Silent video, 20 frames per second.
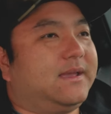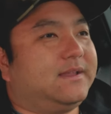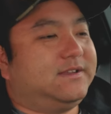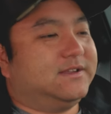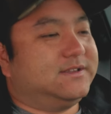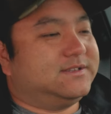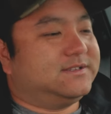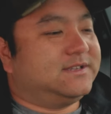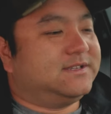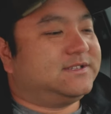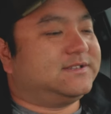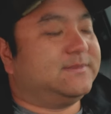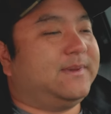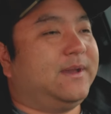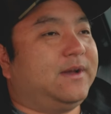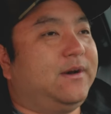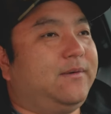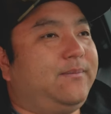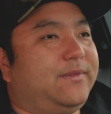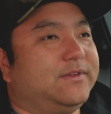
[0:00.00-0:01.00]
It does need some
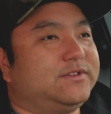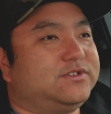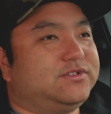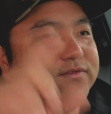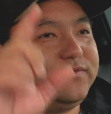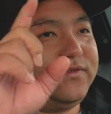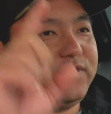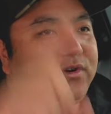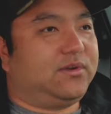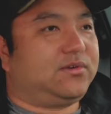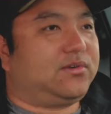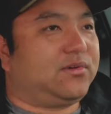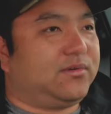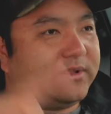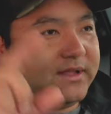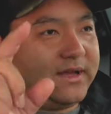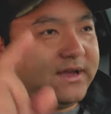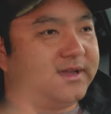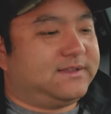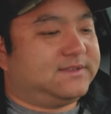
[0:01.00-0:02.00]
help. The two vertical
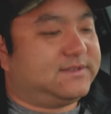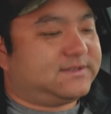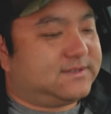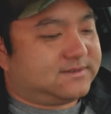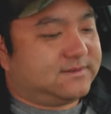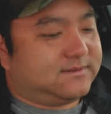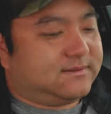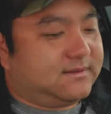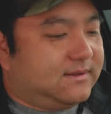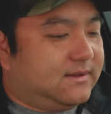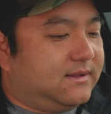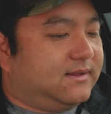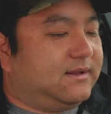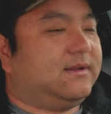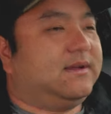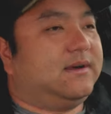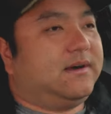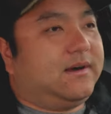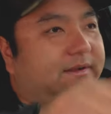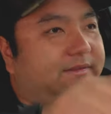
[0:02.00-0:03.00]
lines
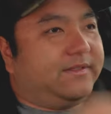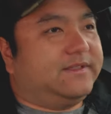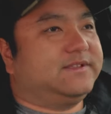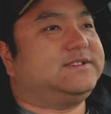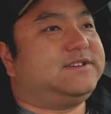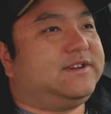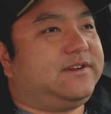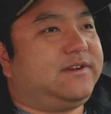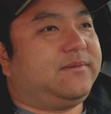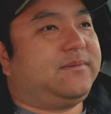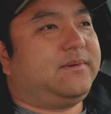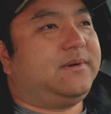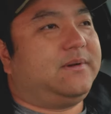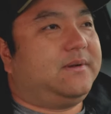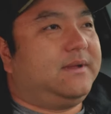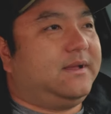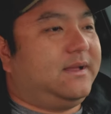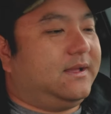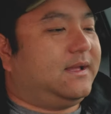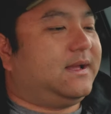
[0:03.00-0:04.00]
on the steering
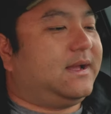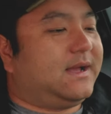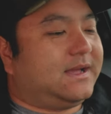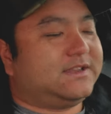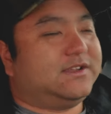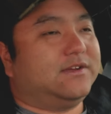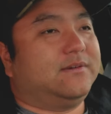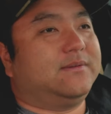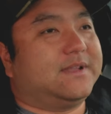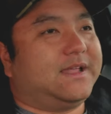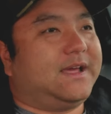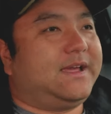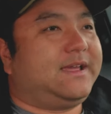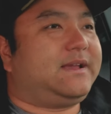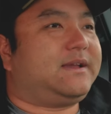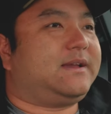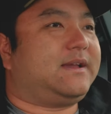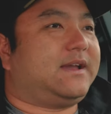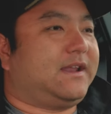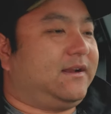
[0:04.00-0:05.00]
wheel, I don't like.
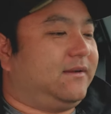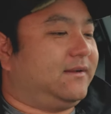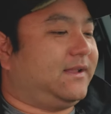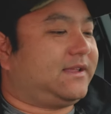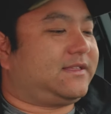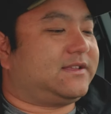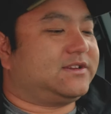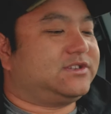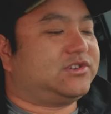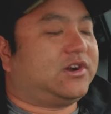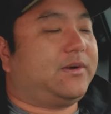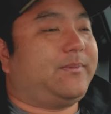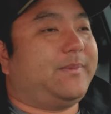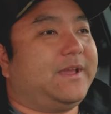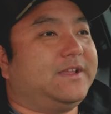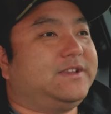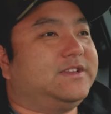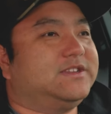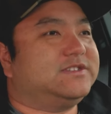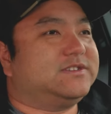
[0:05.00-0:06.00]
I don't like the sharp
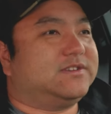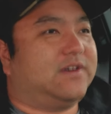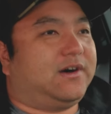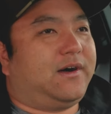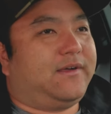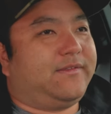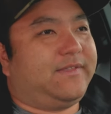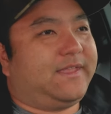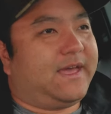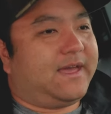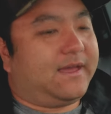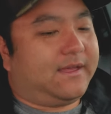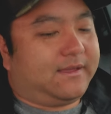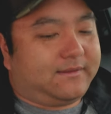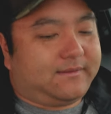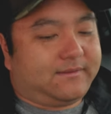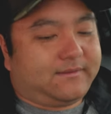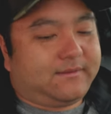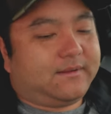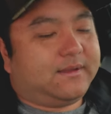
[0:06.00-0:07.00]
edges on that.
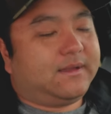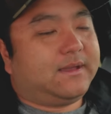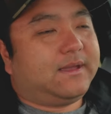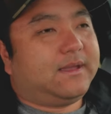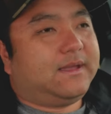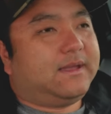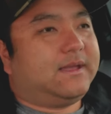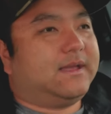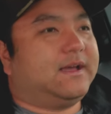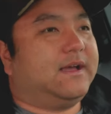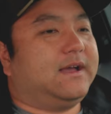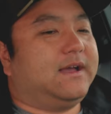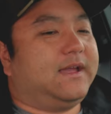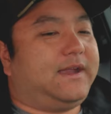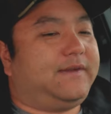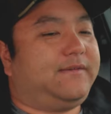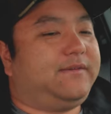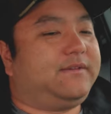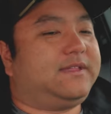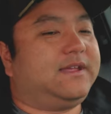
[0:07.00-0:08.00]

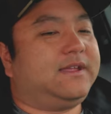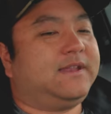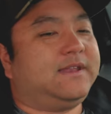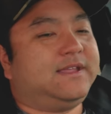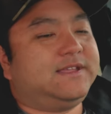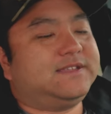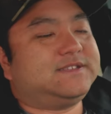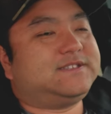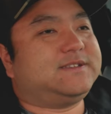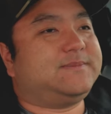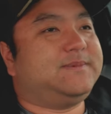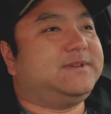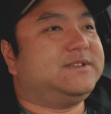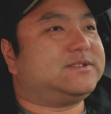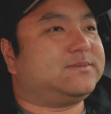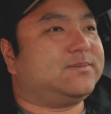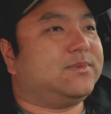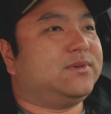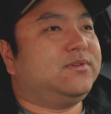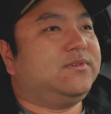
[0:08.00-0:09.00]
Everything needs to be
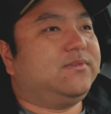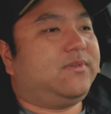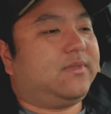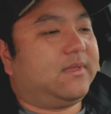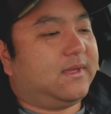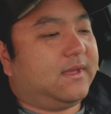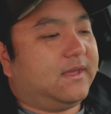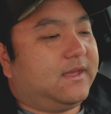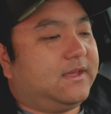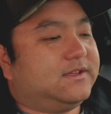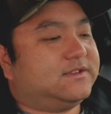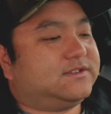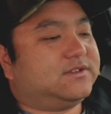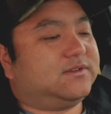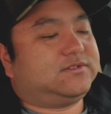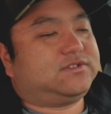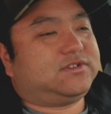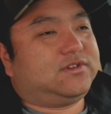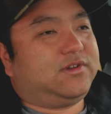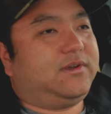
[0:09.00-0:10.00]
smooth.
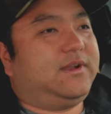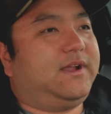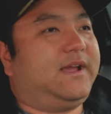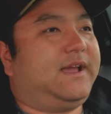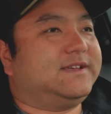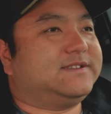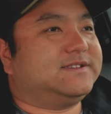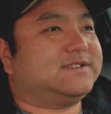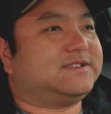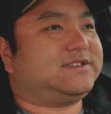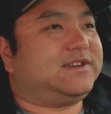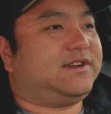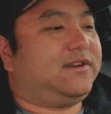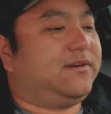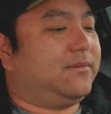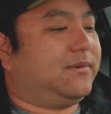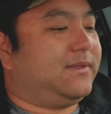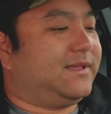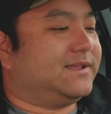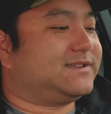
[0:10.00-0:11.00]
So Toyota has a
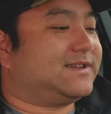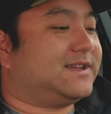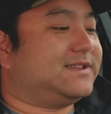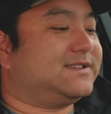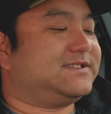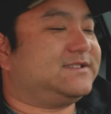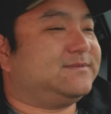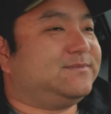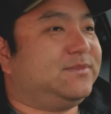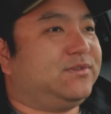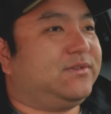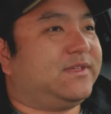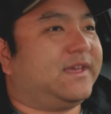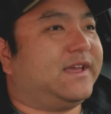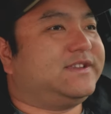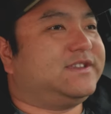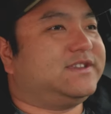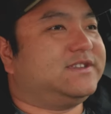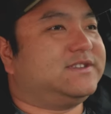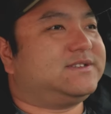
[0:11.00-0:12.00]
steering wheel that's got smooth
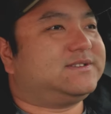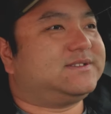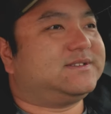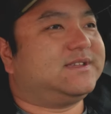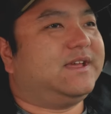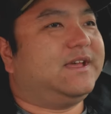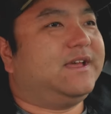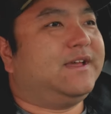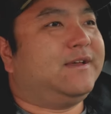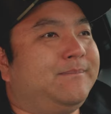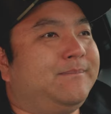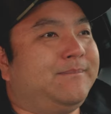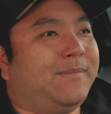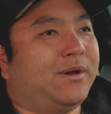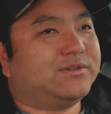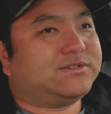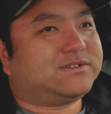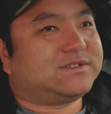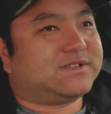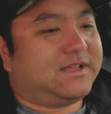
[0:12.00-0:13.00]
edges,
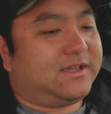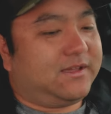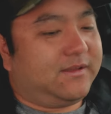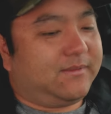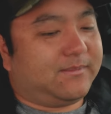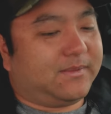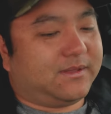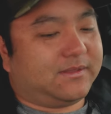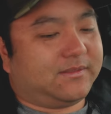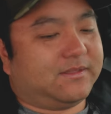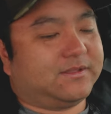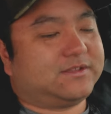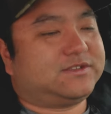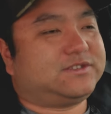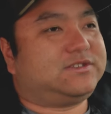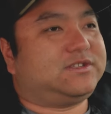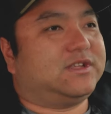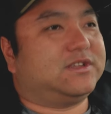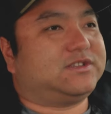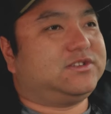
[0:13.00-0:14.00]
mostly. But
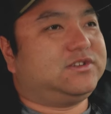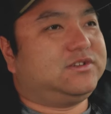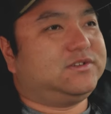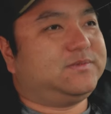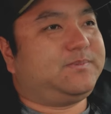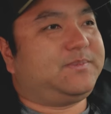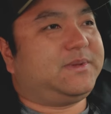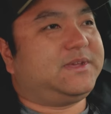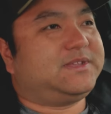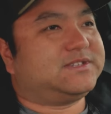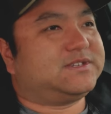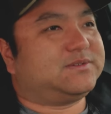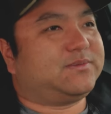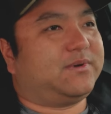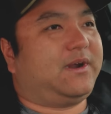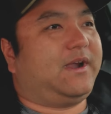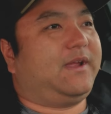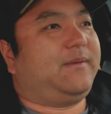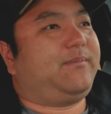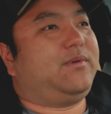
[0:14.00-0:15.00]
the two pieces
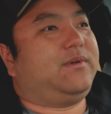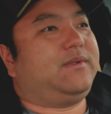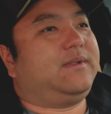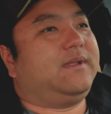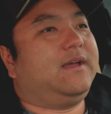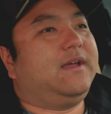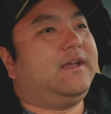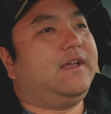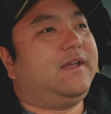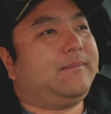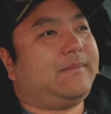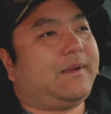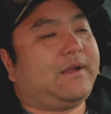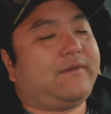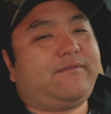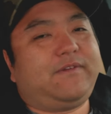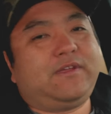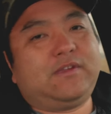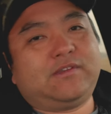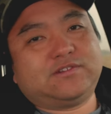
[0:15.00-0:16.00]
where I put
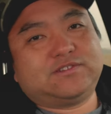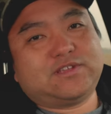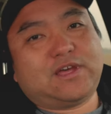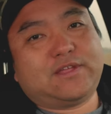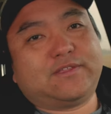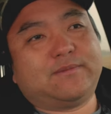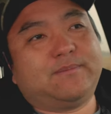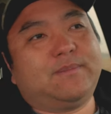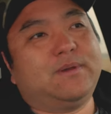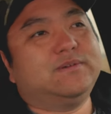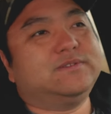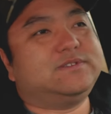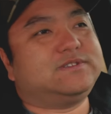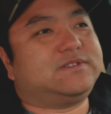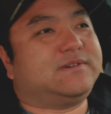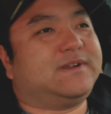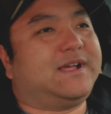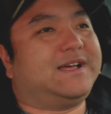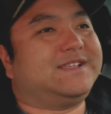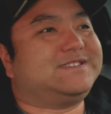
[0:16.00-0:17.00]
my fingers on the most,
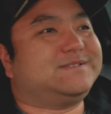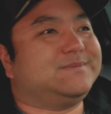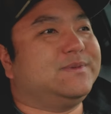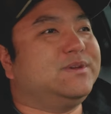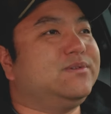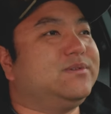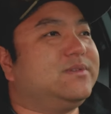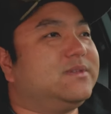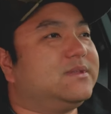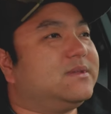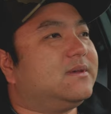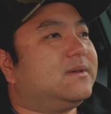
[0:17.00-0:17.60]
they're not smooth.